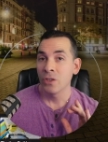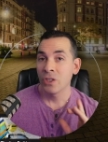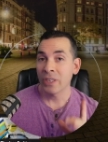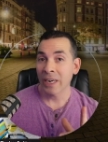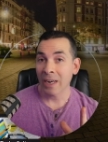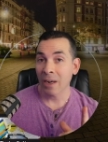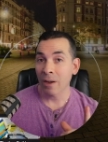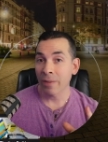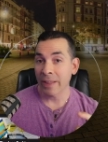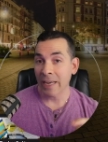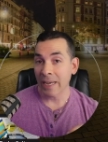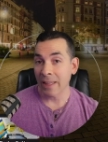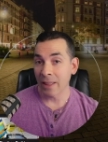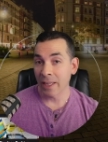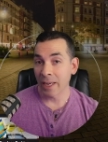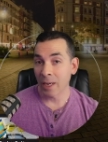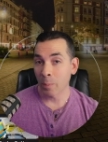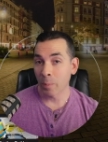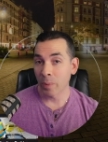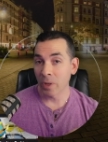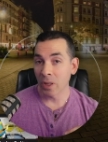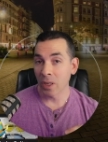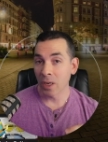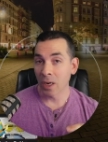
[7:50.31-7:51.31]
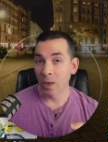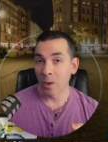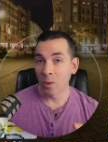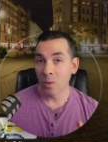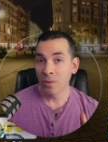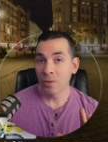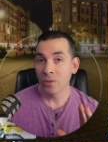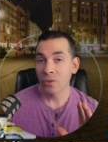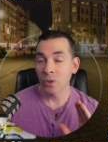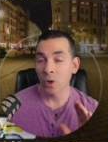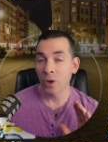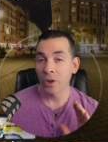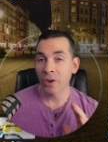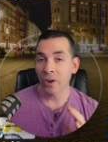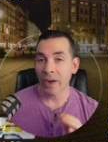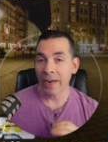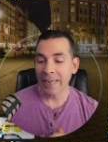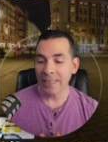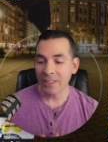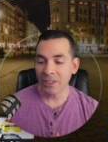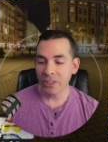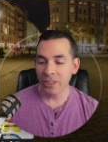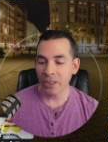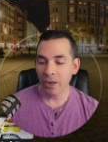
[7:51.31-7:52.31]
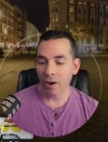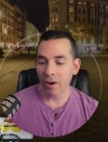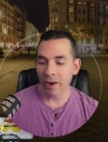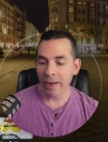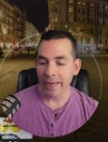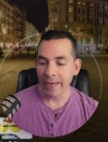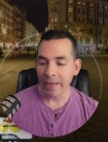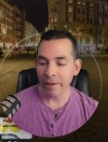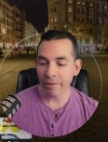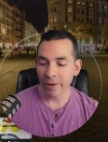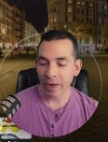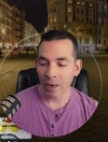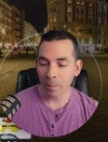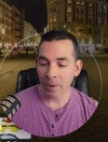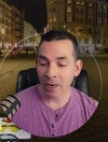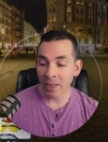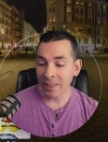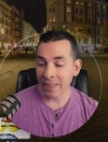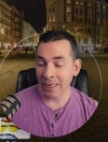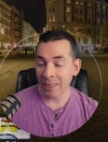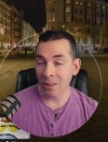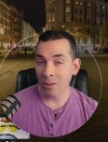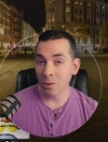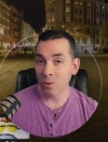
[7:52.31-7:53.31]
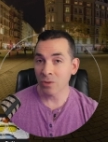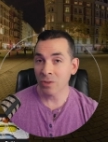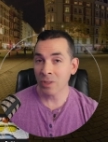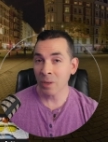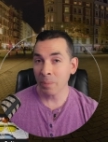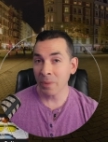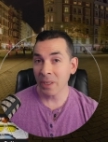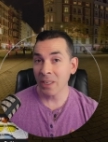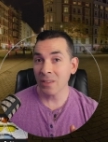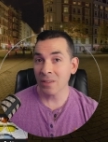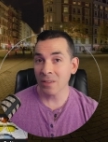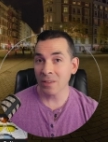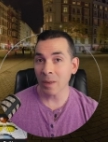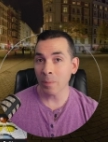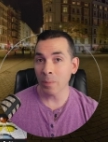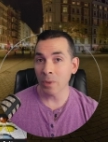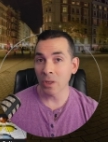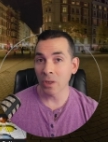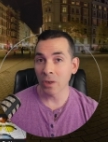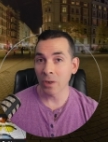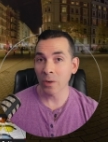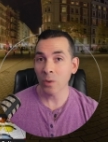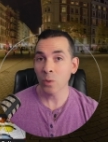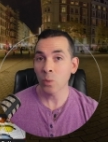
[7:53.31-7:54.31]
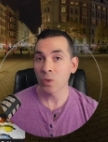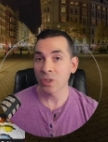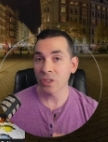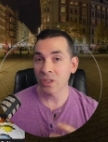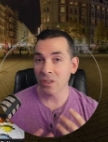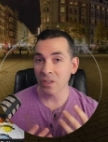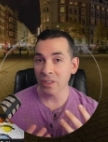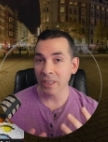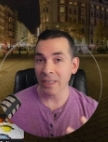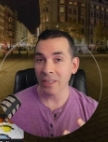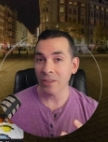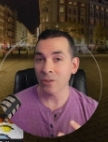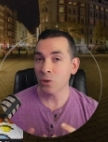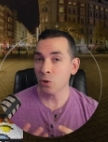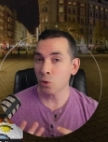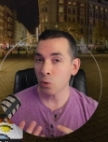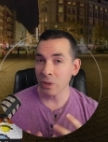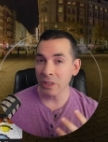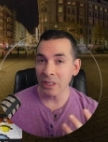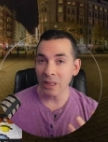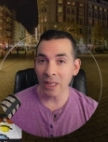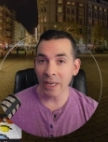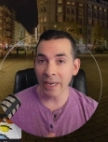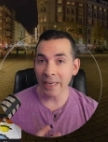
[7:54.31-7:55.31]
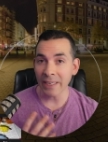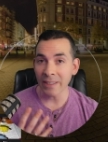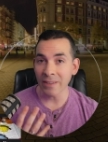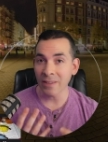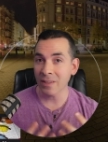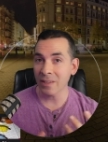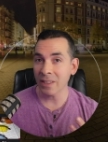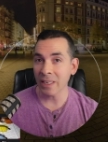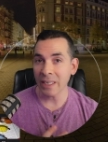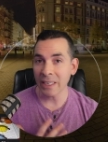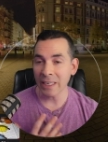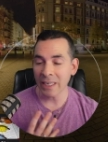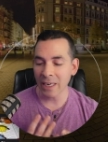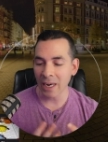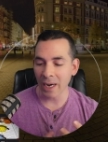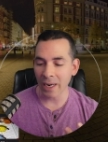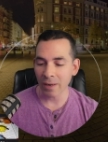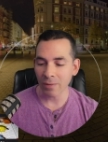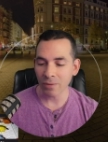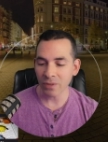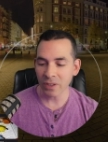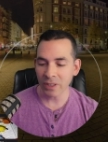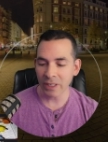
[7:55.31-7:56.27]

Check out that link below. So under HDR Haven, I'm gonna download something similar, which is like a streetlight city kind of